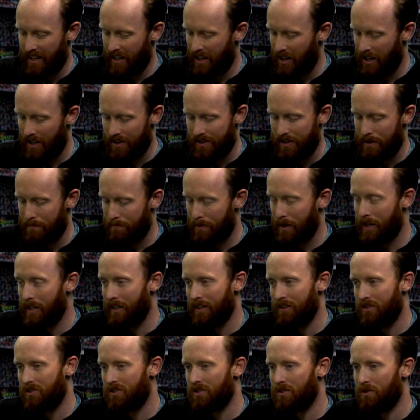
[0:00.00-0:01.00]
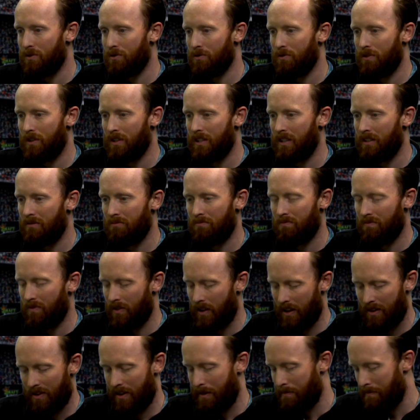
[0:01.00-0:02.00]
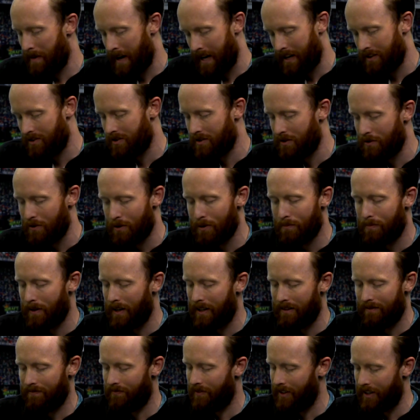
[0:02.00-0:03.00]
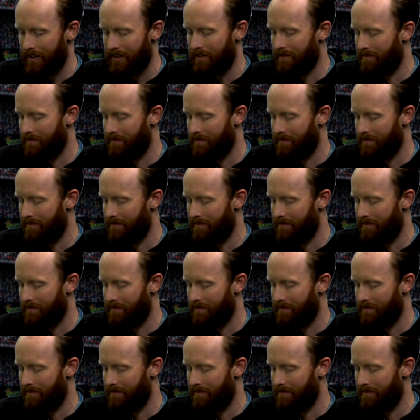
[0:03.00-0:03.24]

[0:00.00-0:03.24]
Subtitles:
I can't see Burnley scoring. They may score, but I